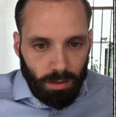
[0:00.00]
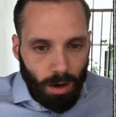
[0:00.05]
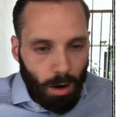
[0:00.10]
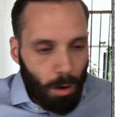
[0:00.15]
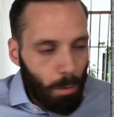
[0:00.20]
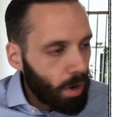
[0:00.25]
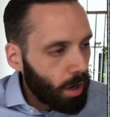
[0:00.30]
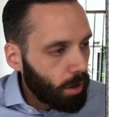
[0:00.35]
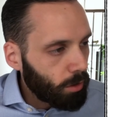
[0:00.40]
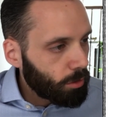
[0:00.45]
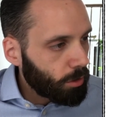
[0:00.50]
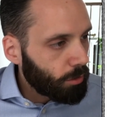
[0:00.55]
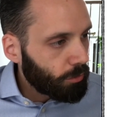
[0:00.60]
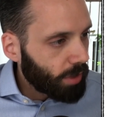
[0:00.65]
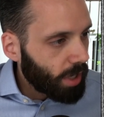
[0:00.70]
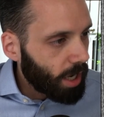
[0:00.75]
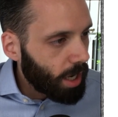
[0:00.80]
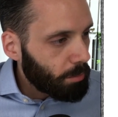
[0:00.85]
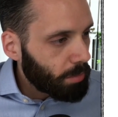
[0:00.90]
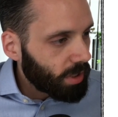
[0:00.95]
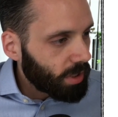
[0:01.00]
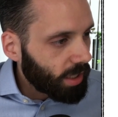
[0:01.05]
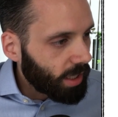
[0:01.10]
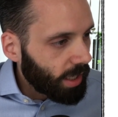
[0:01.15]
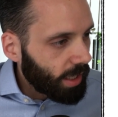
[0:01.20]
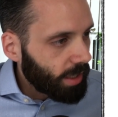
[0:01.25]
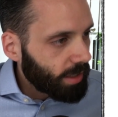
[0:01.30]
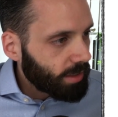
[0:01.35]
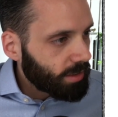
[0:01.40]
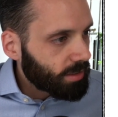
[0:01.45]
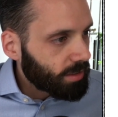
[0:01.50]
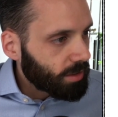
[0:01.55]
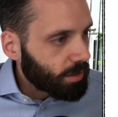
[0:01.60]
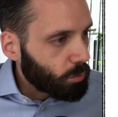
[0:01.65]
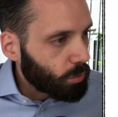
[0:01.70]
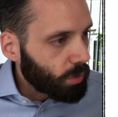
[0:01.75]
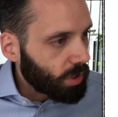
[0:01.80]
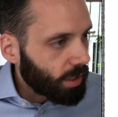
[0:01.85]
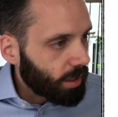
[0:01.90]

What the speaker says: The amount of capital gains that we